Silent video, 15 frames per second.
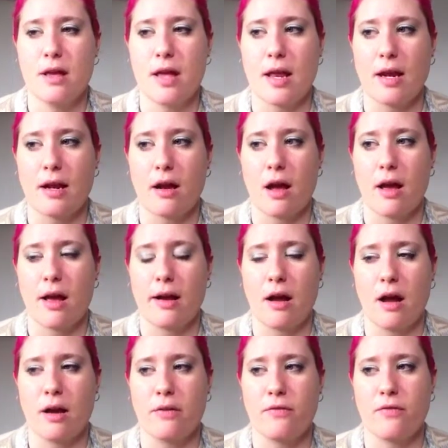and I
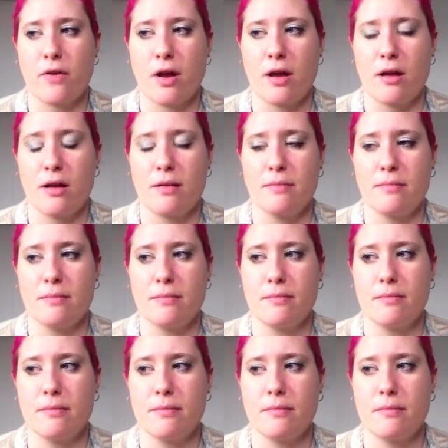got it from